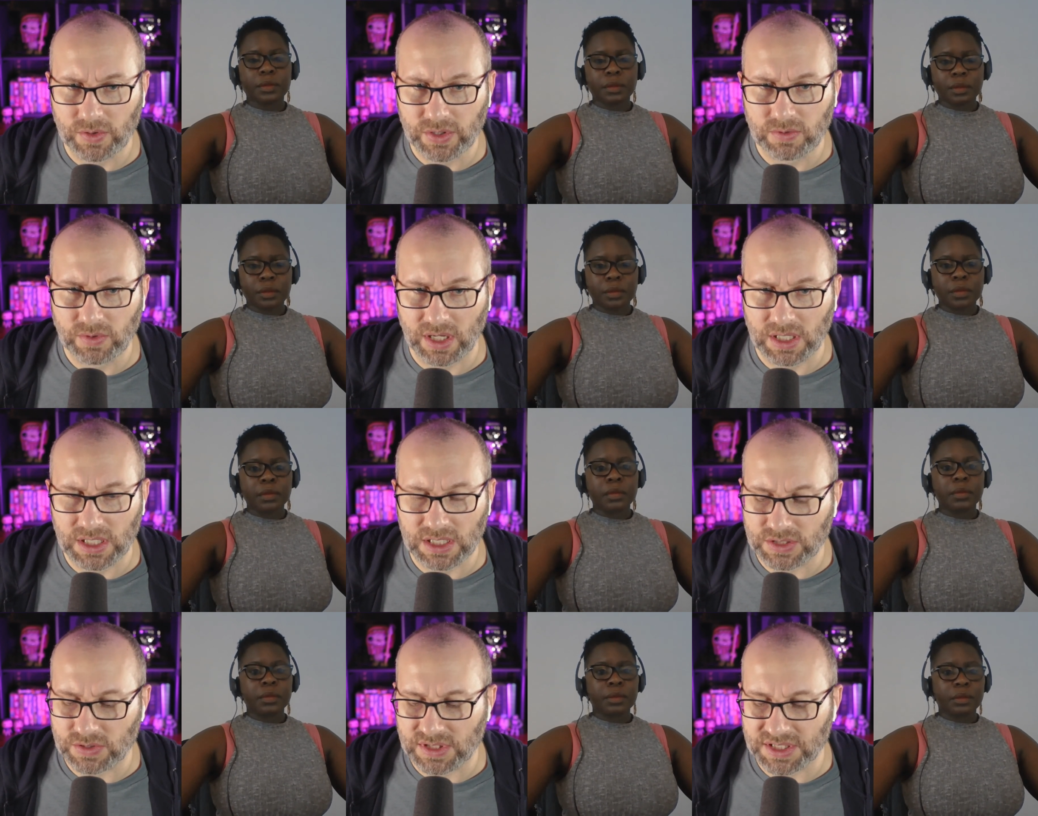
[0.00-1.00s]
Speaker 1: you get in
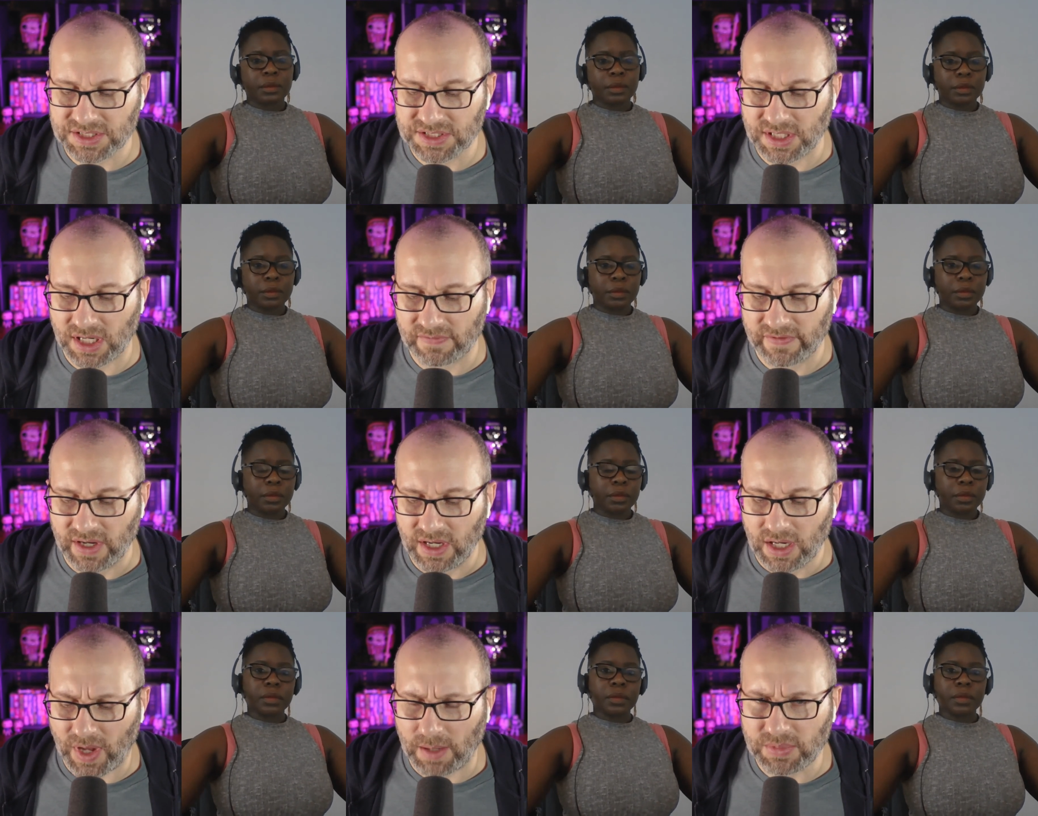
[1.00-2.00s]
and do this stuff.
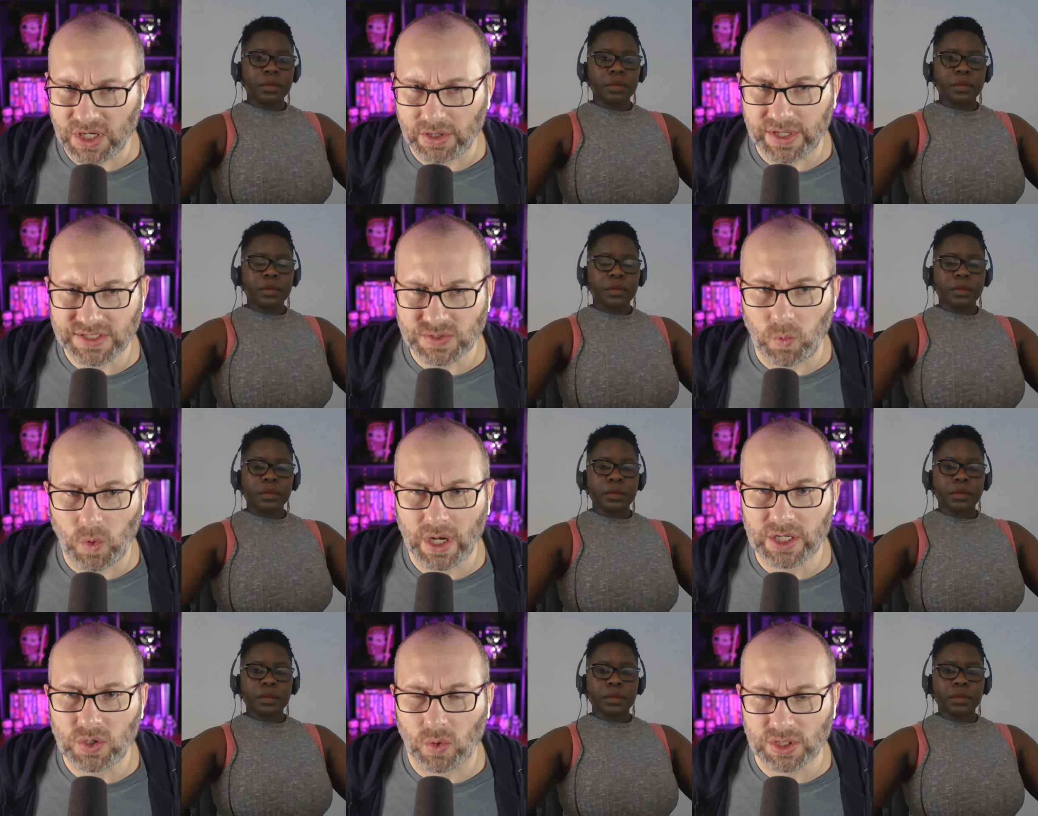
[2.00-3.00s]
I'm curious
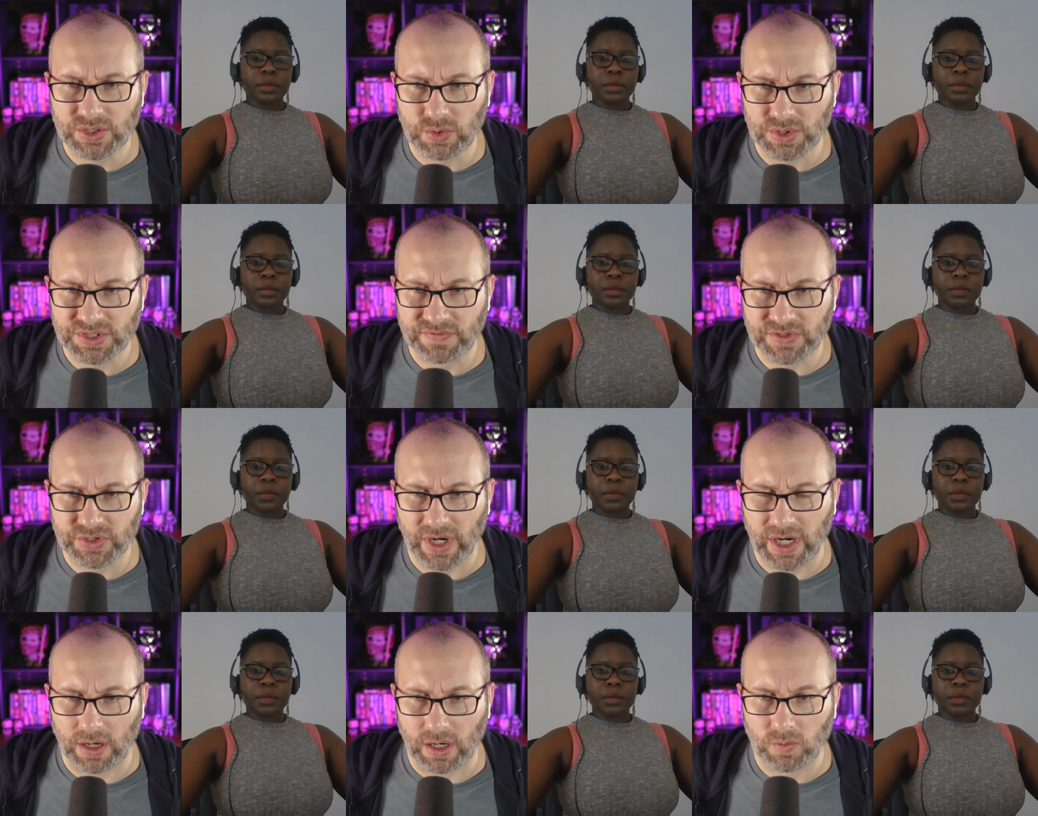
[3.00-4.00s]
what your tools of the
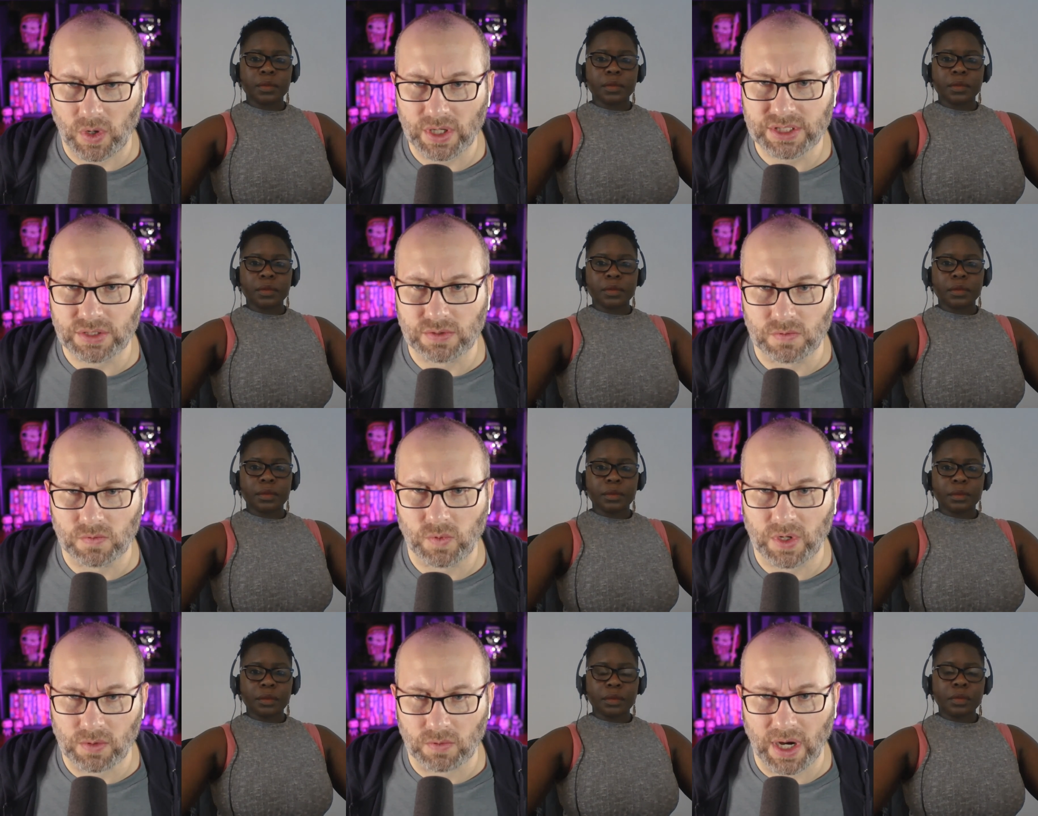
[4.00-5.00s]
trade are. What do you
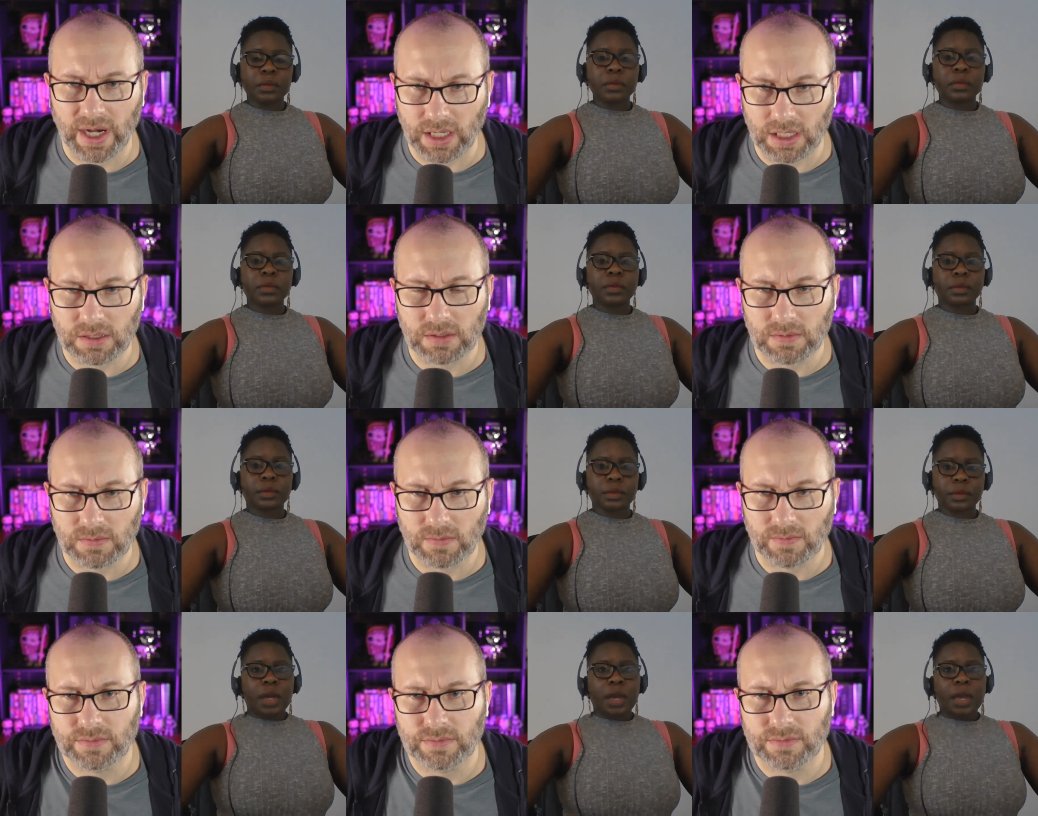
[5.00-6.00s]
what do you write in?
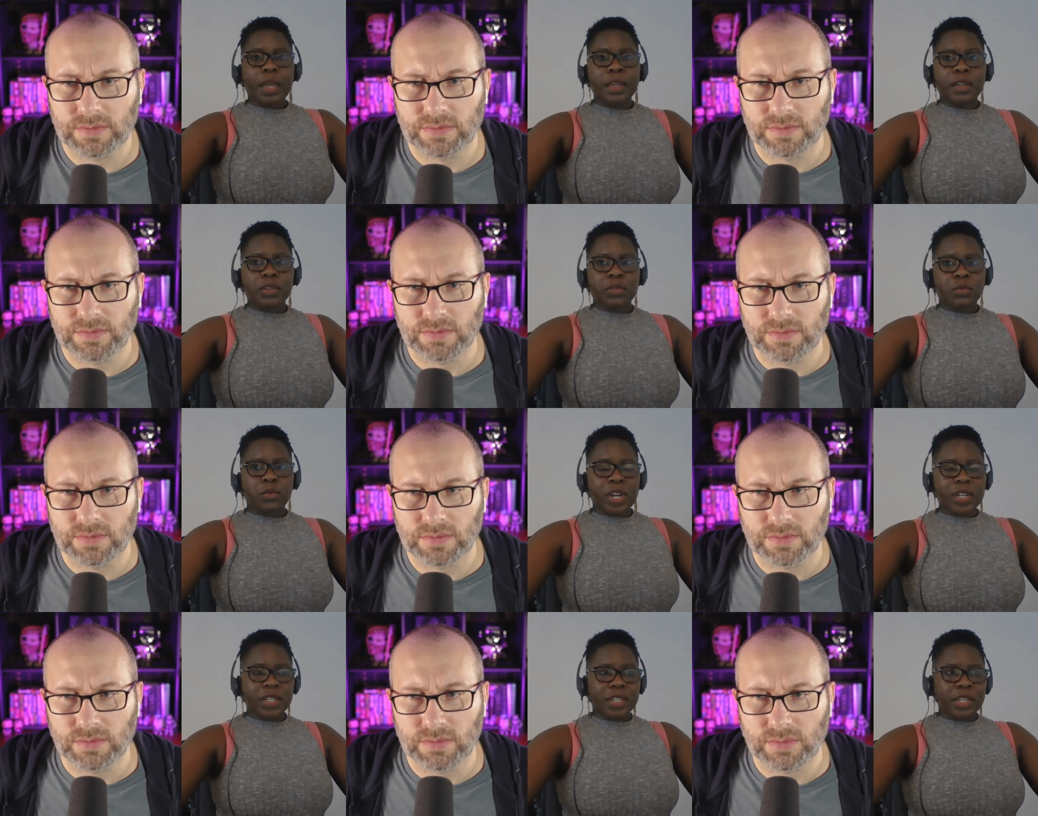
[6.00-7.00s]
Speaker 2: I
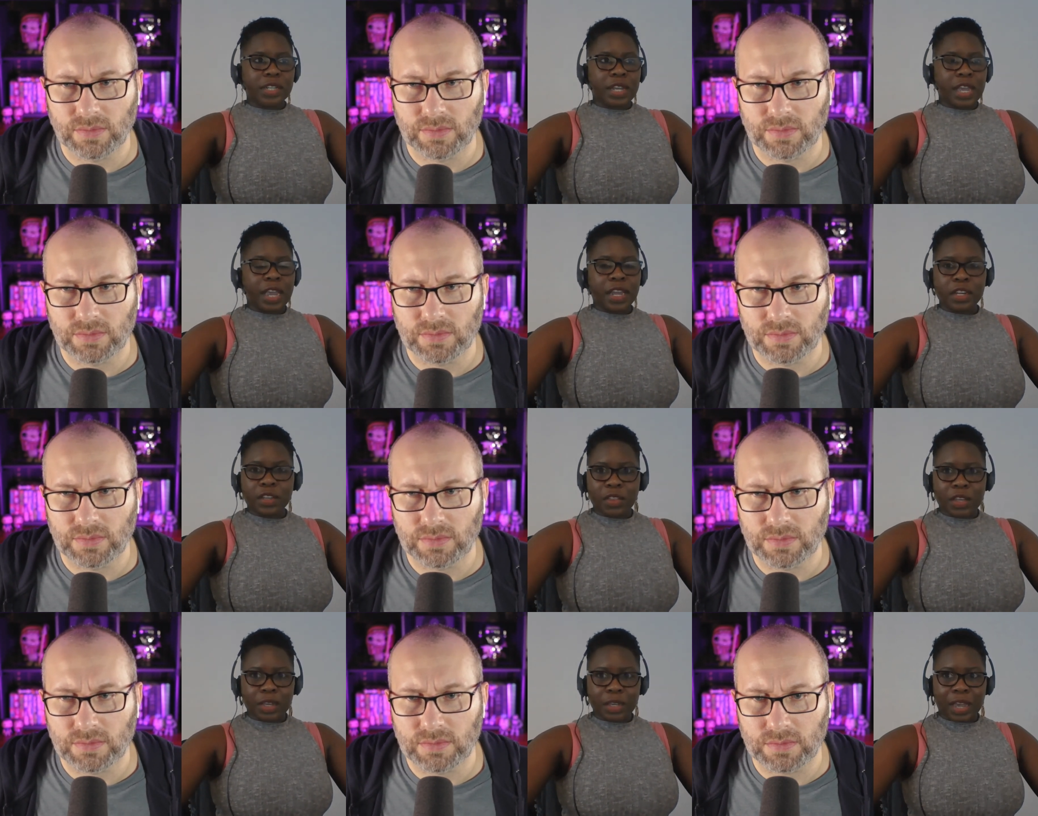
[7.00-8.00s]
write in
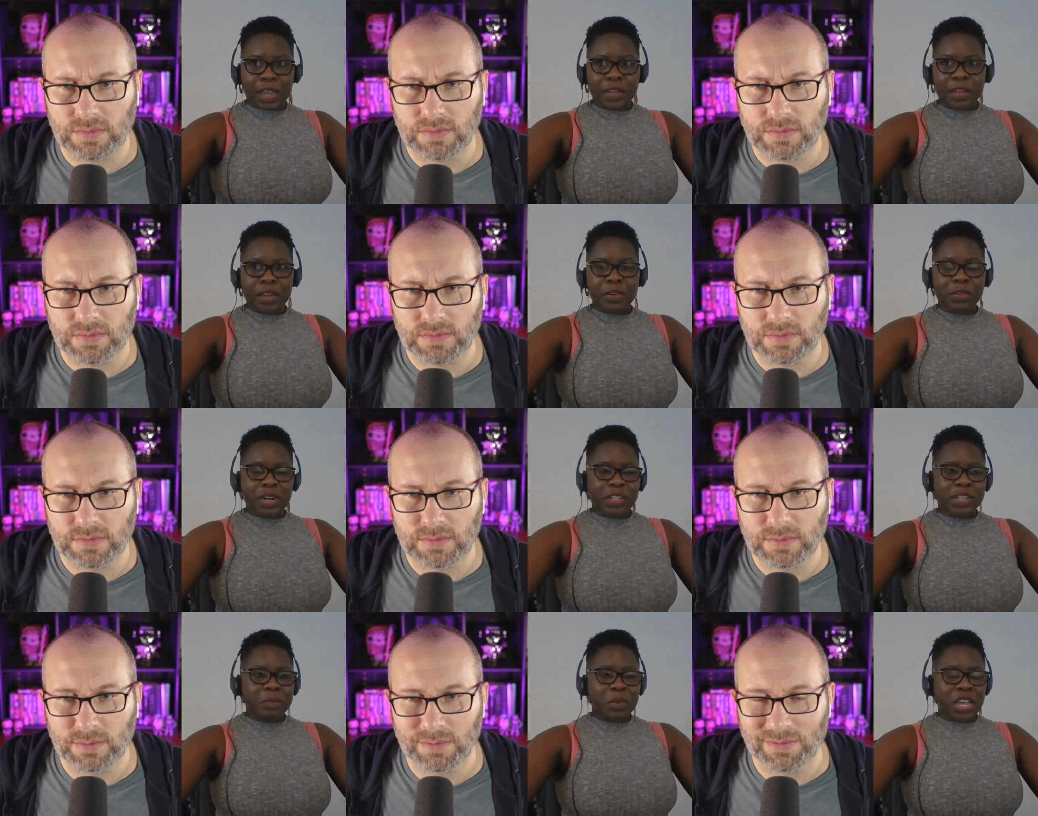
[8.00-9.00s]
anything. I, I
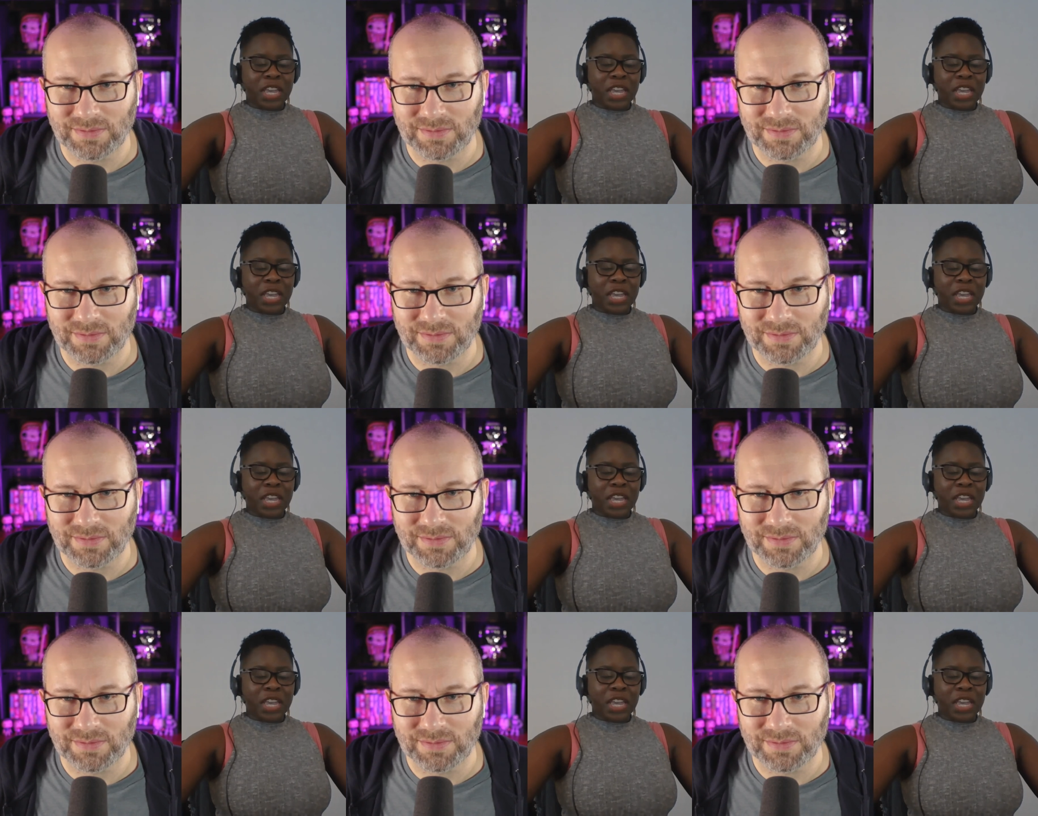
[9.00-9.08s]
write in my